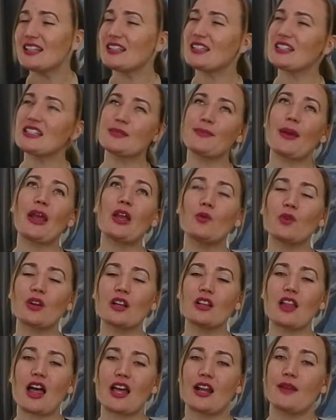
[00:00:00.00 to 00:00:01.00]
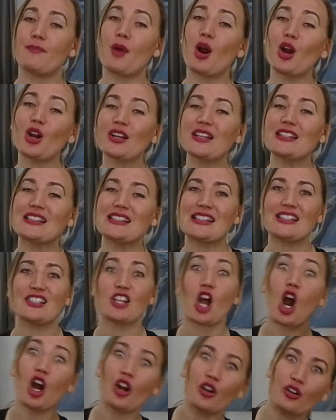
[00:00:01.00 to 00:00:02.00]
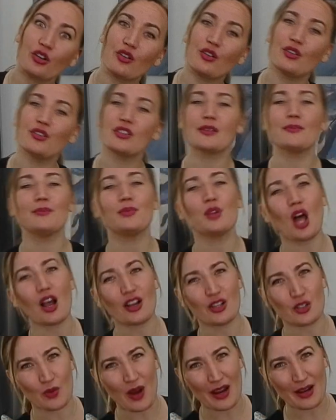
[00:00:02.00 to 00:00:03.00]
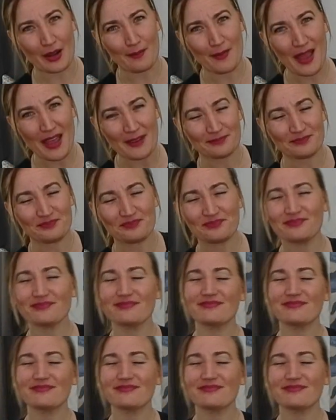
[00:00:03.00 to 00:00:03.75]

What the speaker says: despite what a lot of Parkinson's articles and blogs recommend.